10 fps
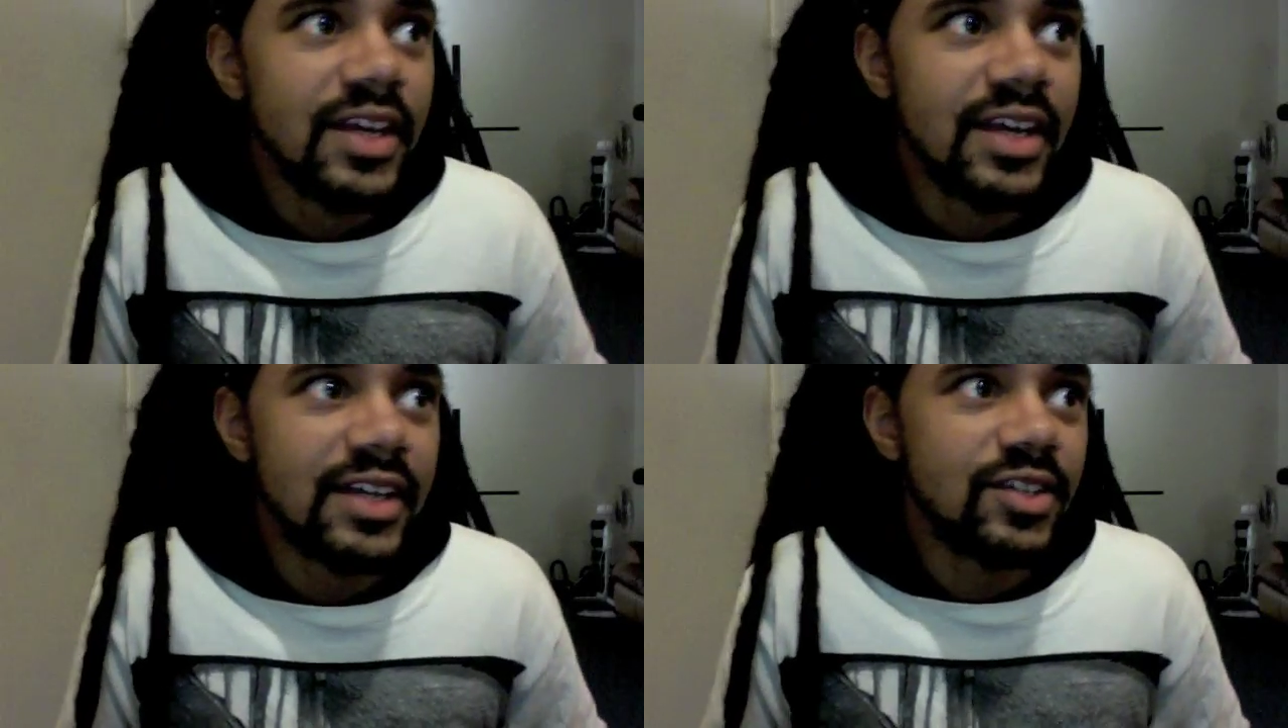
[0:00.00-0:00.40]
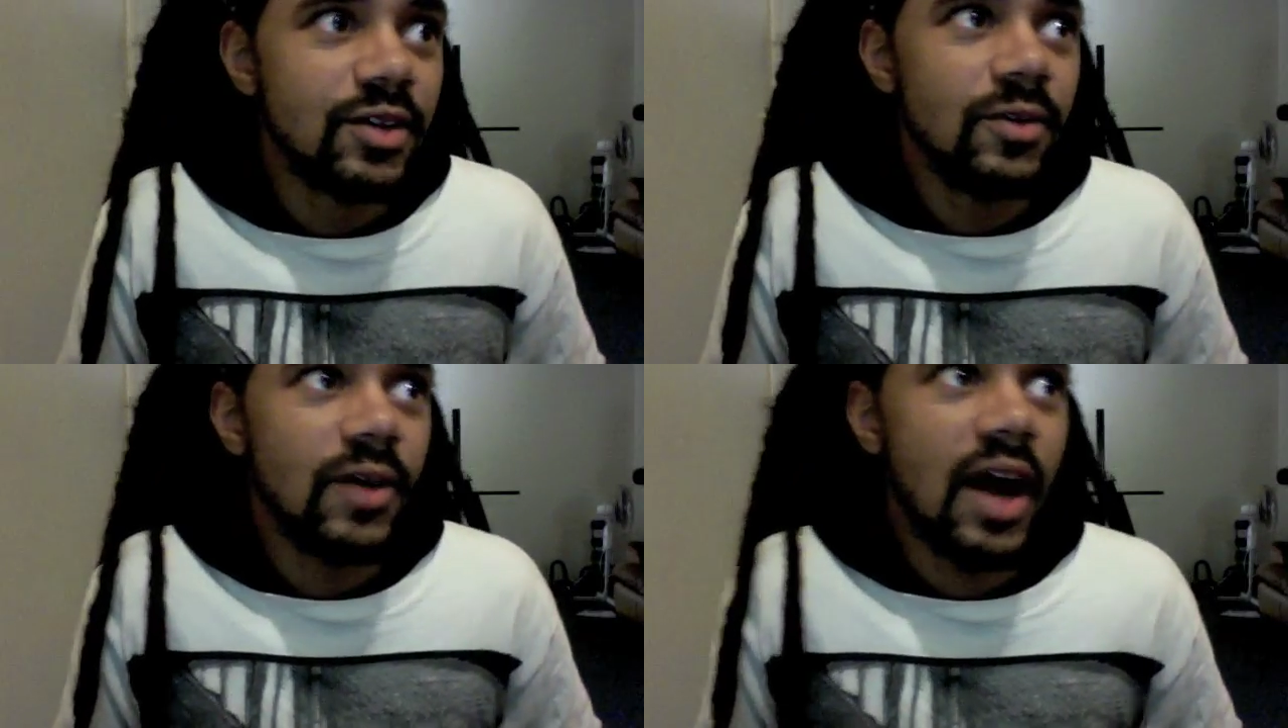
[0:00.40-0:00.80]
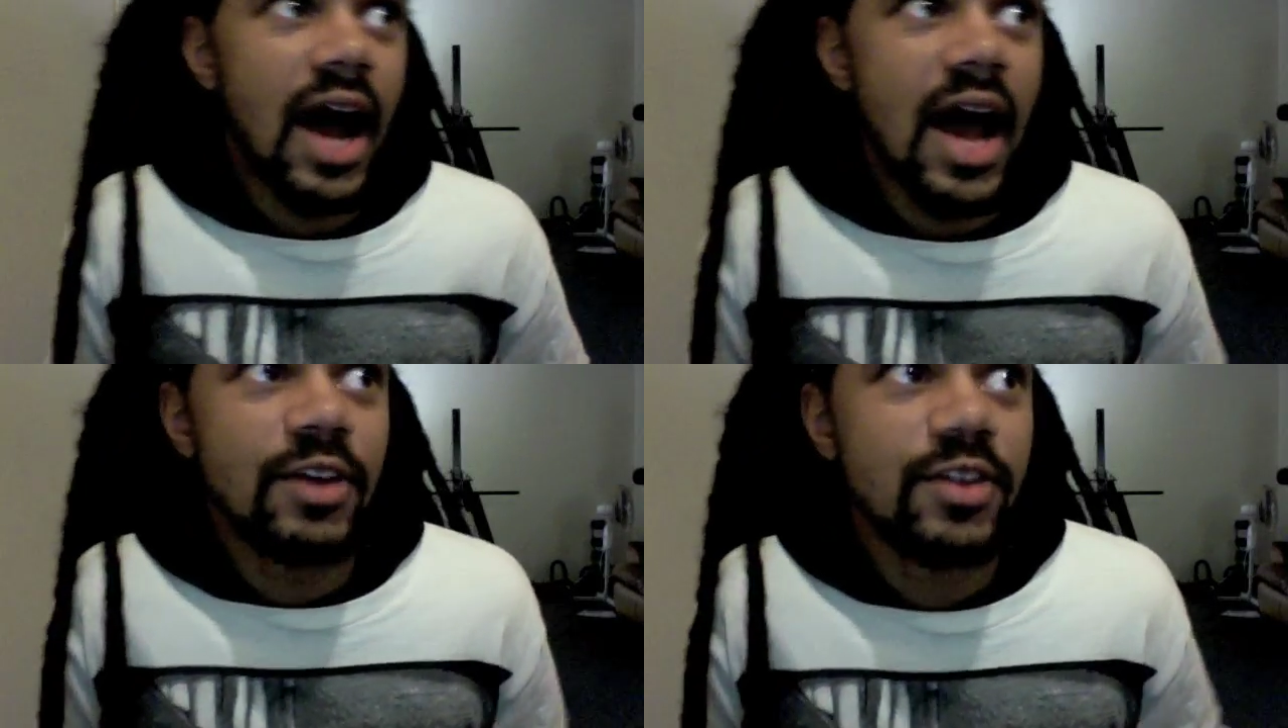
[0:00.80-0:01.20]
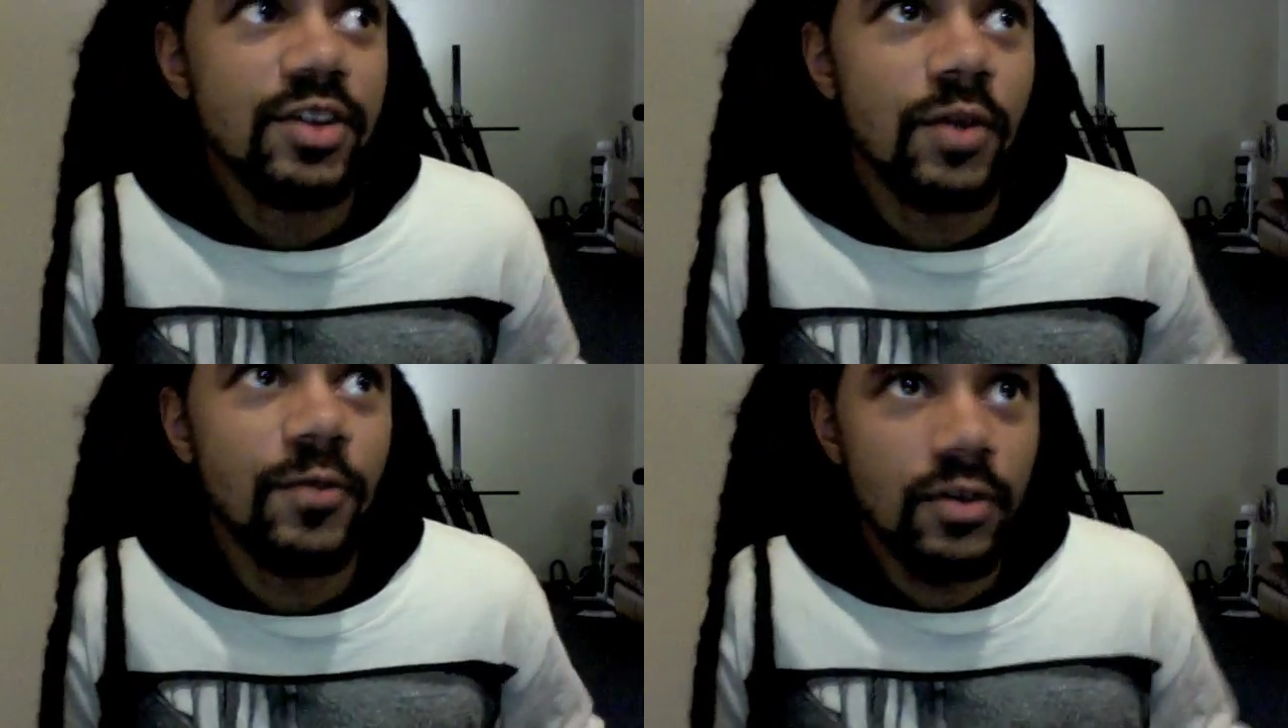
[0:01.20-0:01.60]
and so I queue
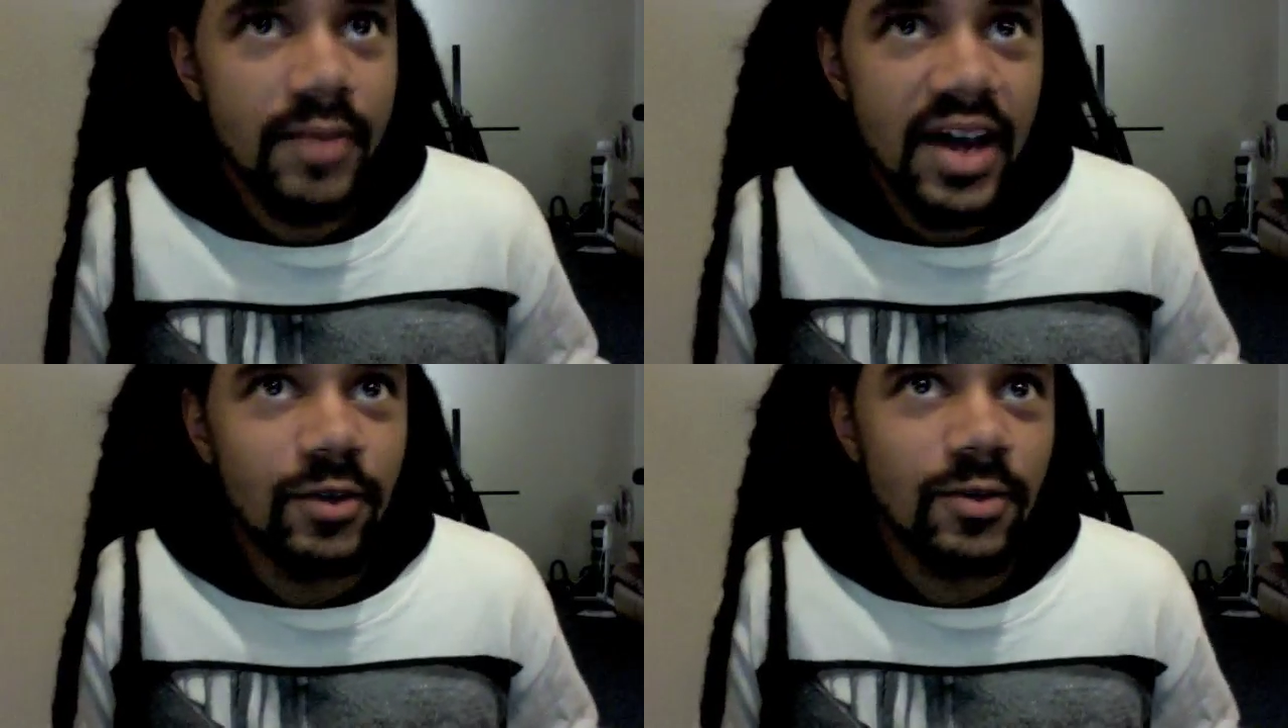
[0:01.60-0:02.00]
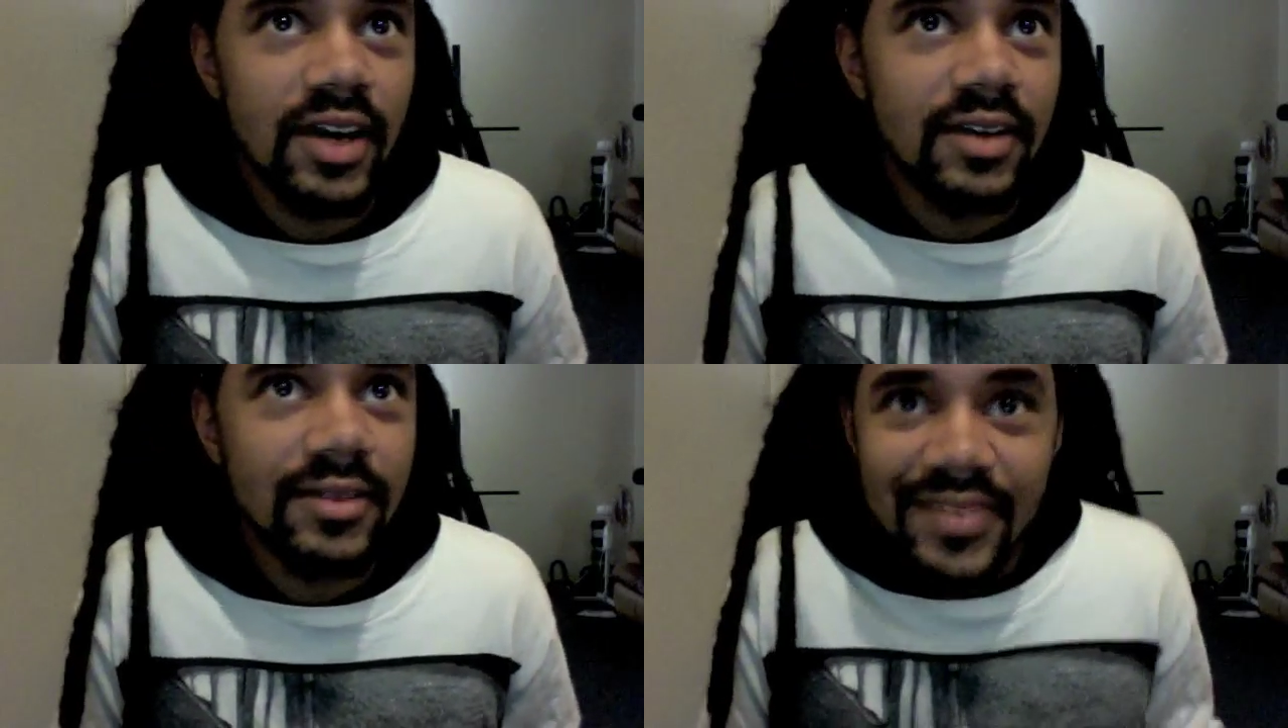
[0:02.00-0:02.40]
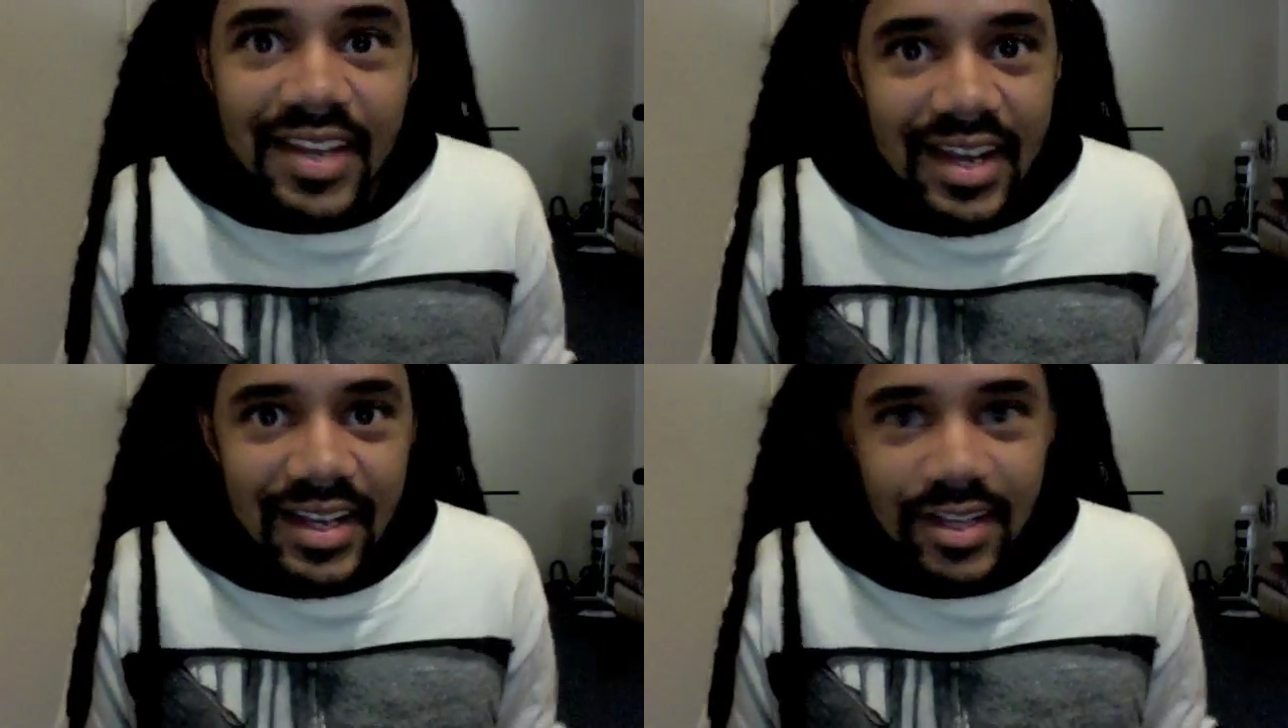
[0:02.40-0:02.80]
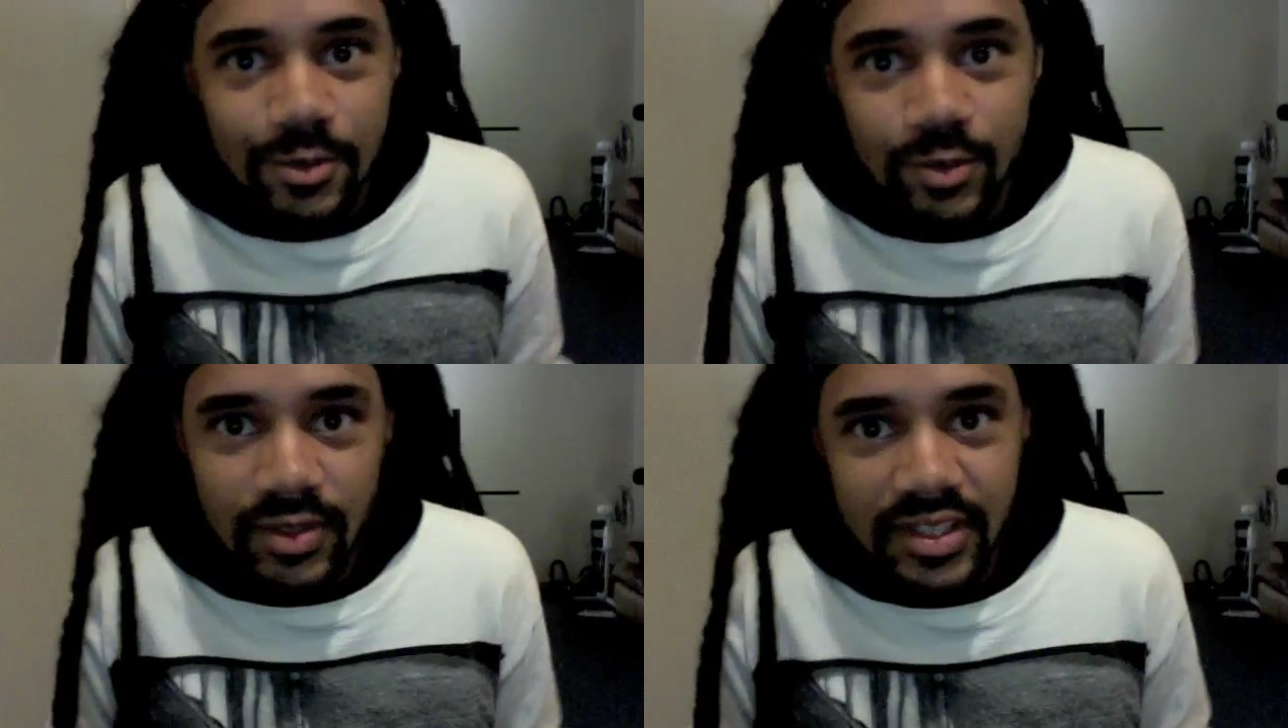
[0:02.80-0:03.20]
up for a battleground, and
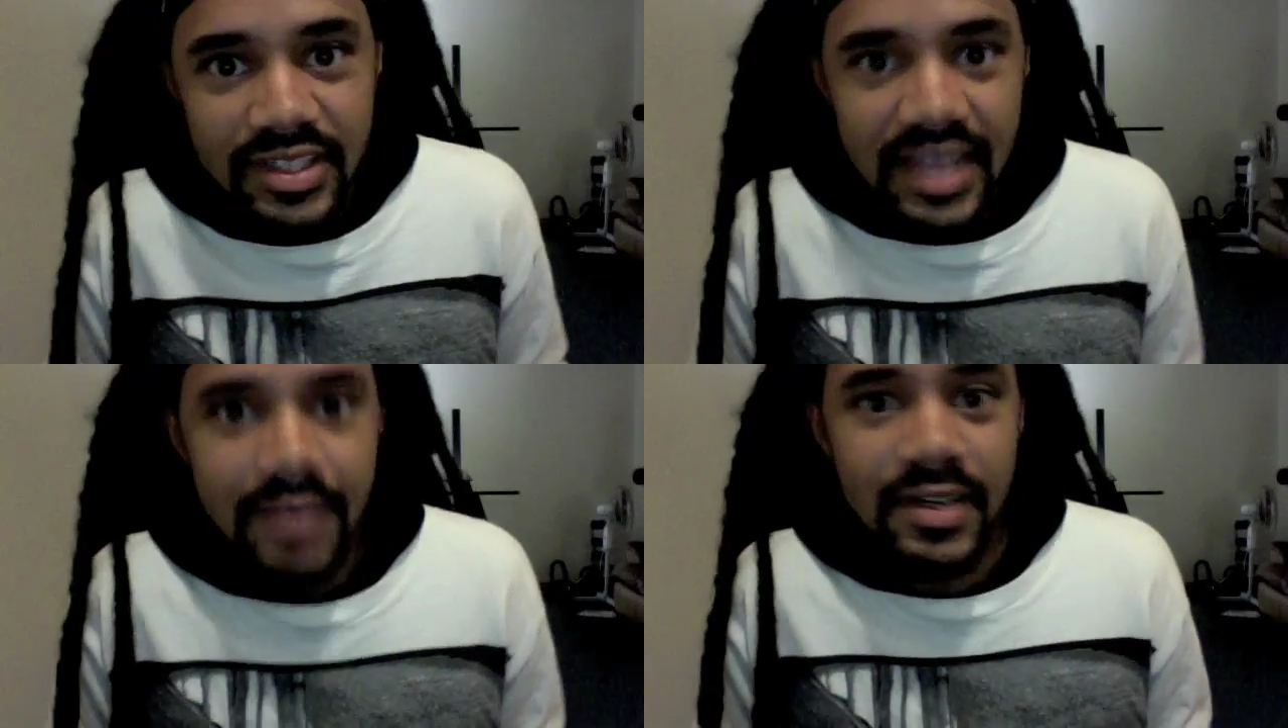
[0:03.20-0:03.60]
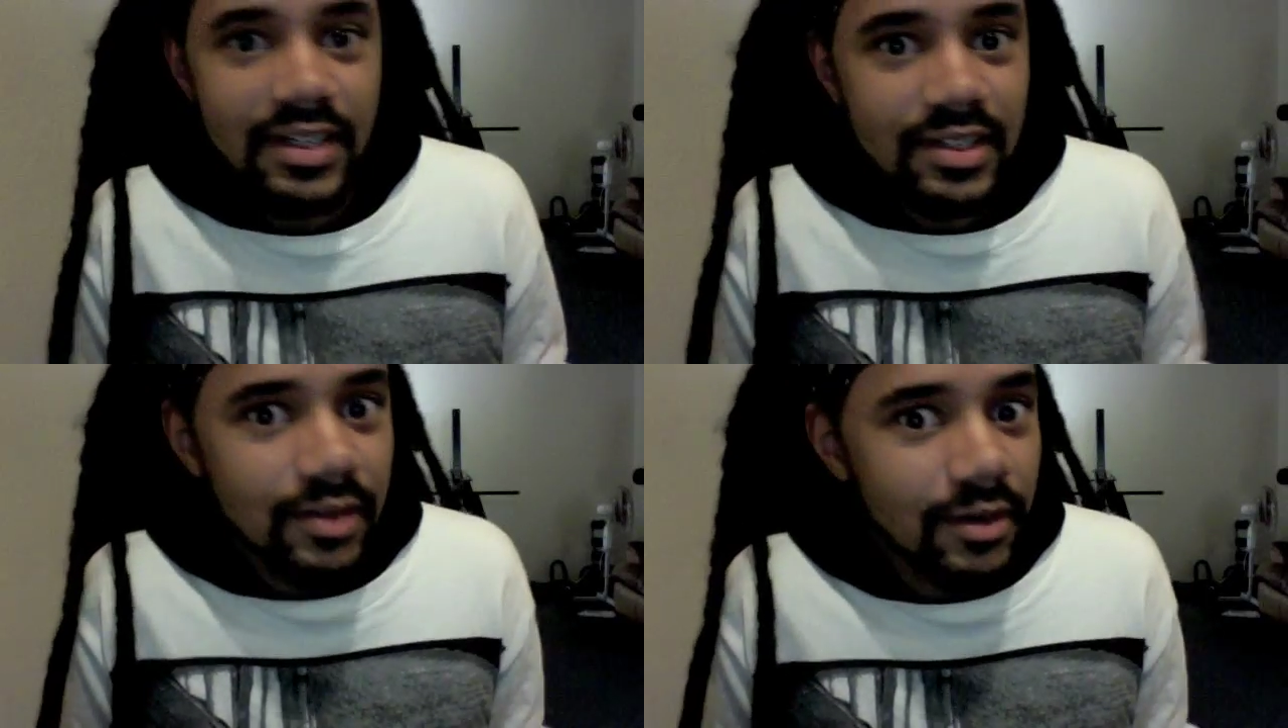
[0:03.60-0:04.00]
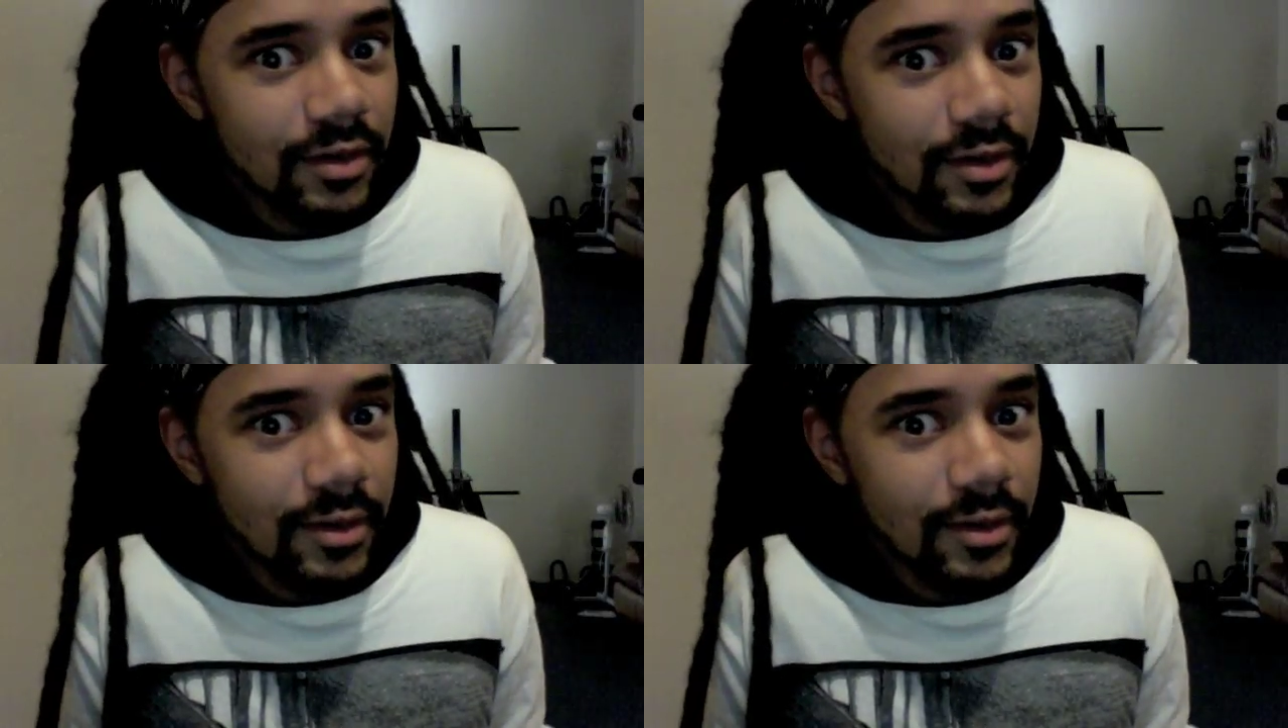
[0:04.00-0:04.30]
queues are at least 8 minutes long.